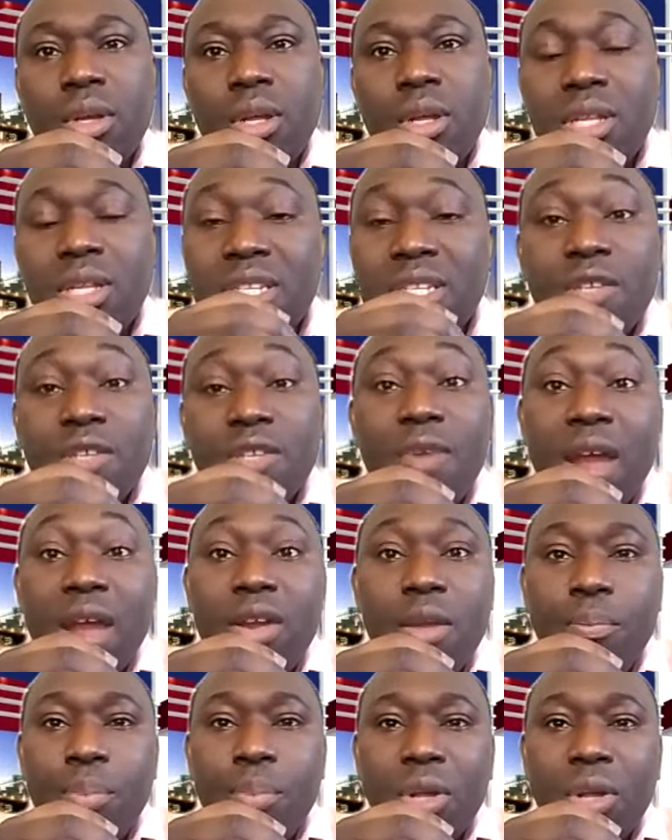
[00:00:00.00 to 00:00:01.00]
This is
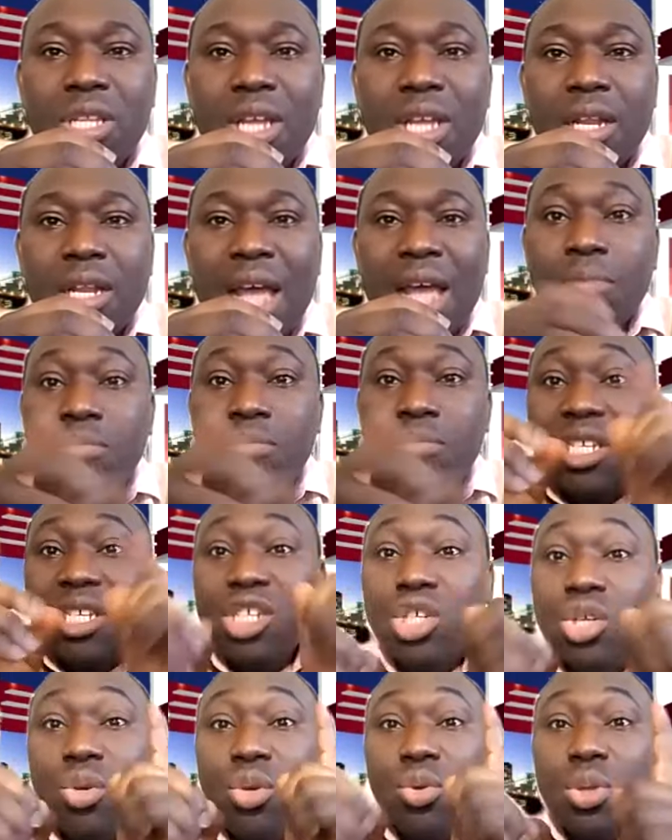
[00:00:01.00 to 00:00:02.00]
very important. I'm
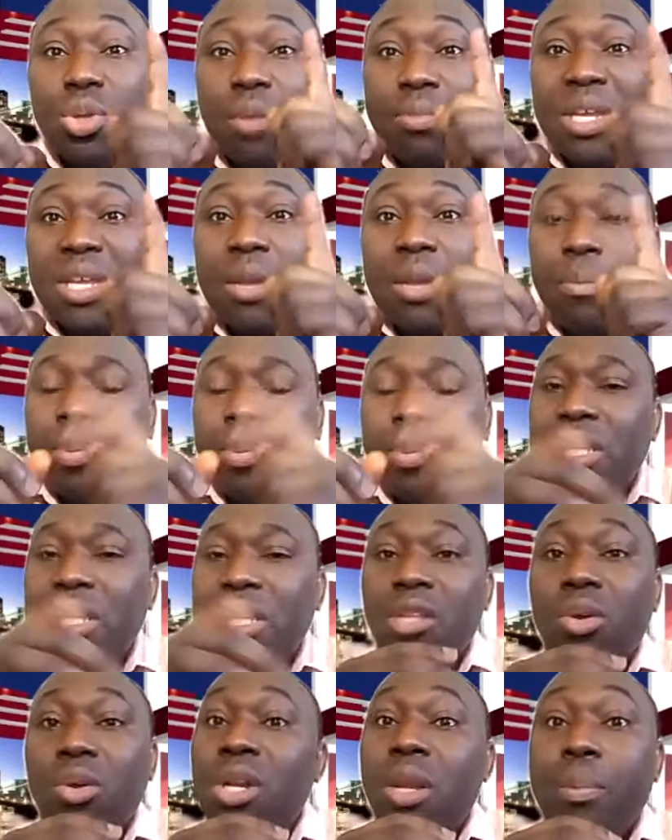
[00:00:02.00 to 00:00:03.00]
teaching you something
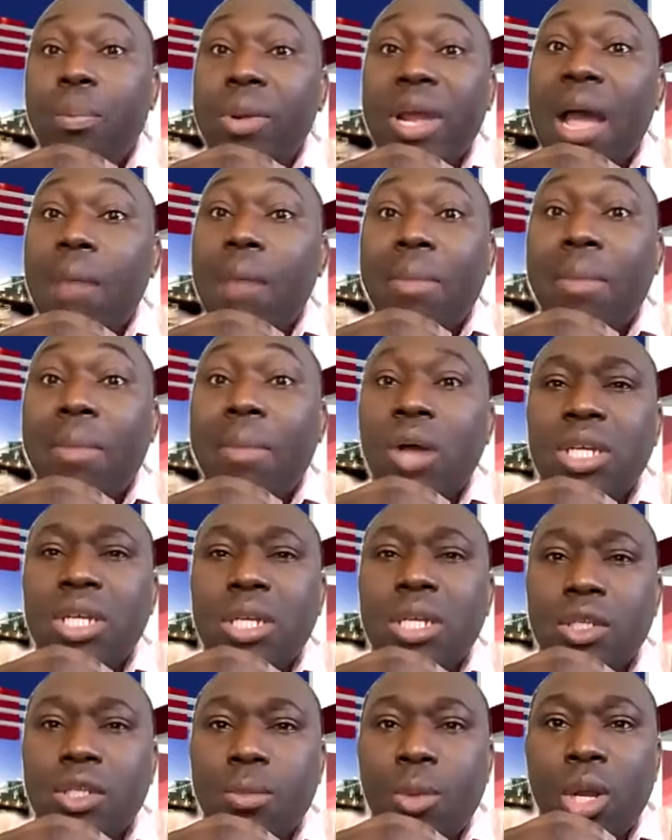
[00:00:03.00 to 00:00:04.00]
important on the prayer mountain
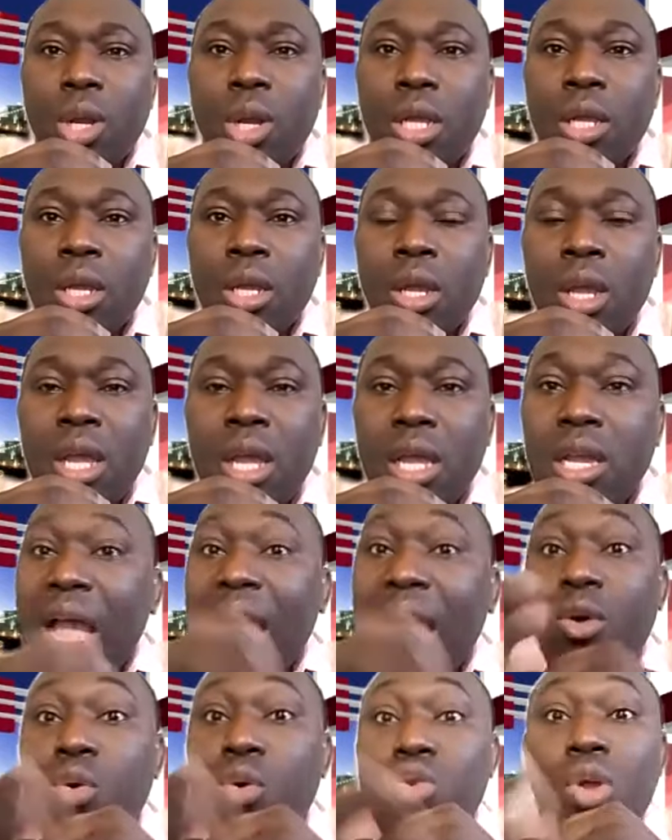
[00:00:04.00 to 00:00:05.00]
this morning.
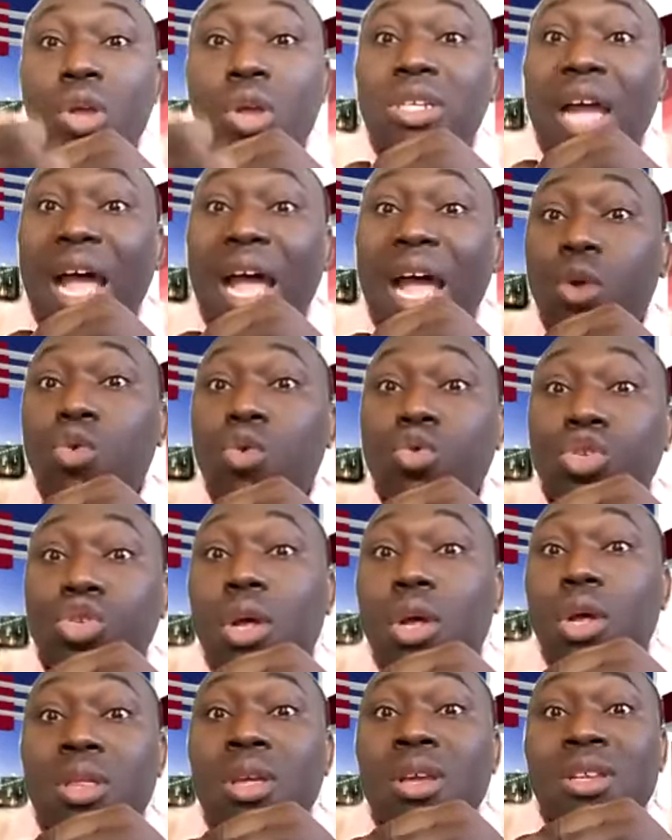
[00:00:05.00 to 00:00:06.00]
I could
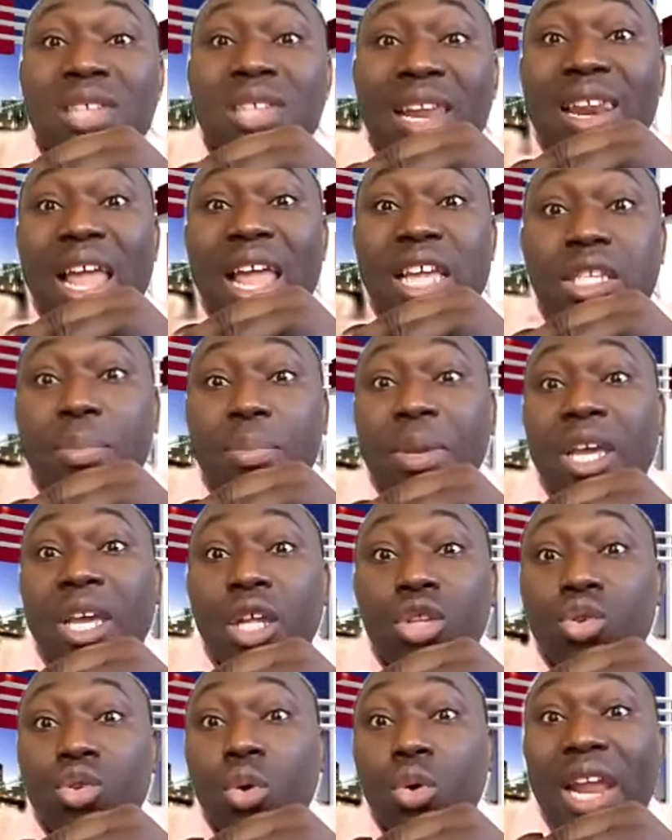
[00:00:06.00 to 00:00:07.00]
just say, let's
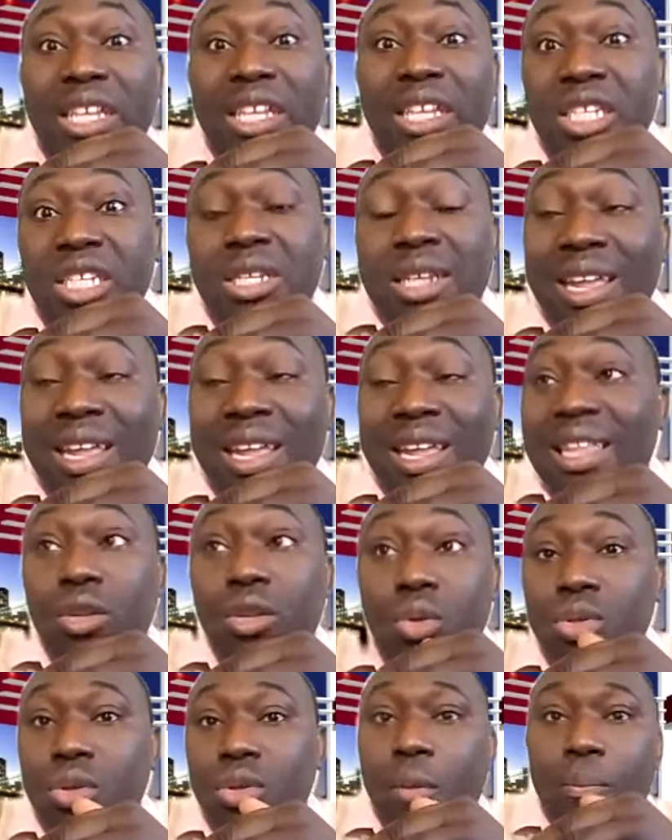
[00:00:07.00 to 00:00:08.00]
begin to legislate and
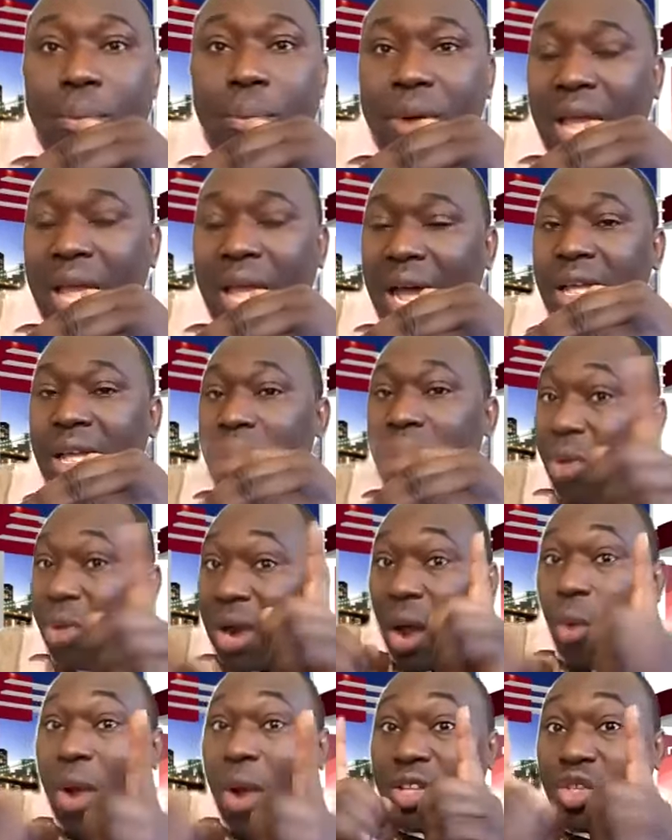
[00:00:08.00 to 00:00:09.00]
do some prayer. But
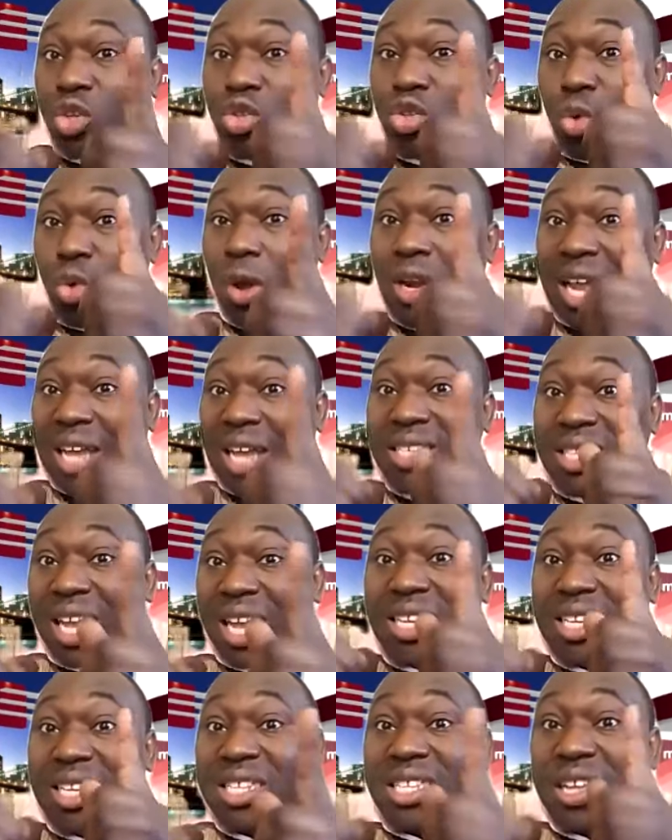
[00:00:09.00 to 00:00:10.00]
I want you to
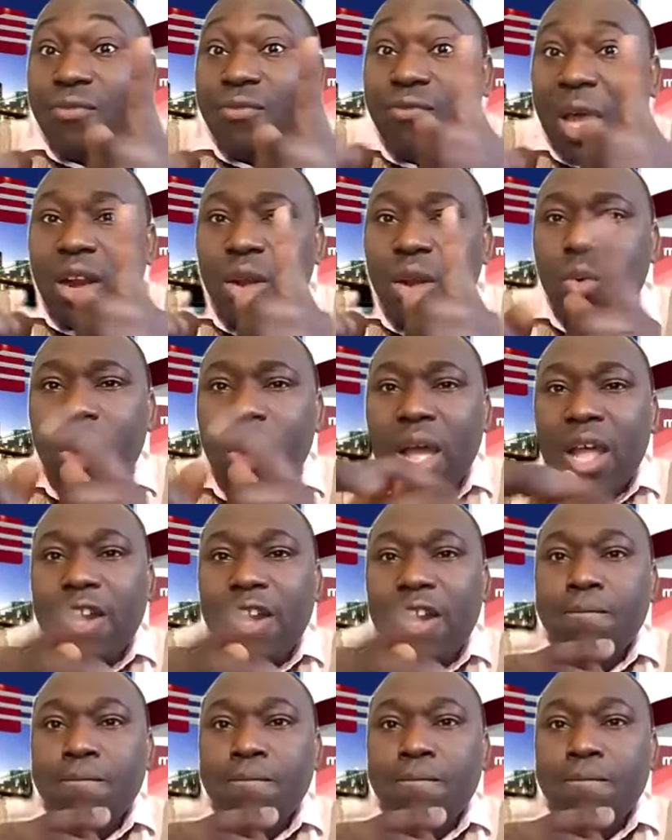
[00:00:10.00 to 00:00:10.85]
understand this thing very well.